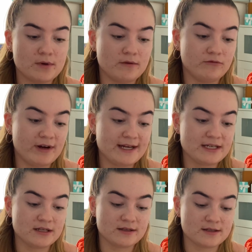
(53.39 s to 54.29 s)

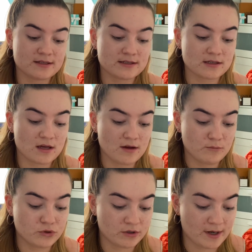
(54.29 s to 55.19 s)
Radiance
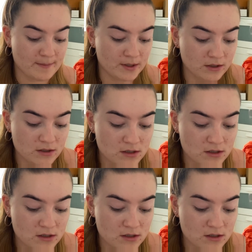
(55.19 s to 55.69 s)
Primer.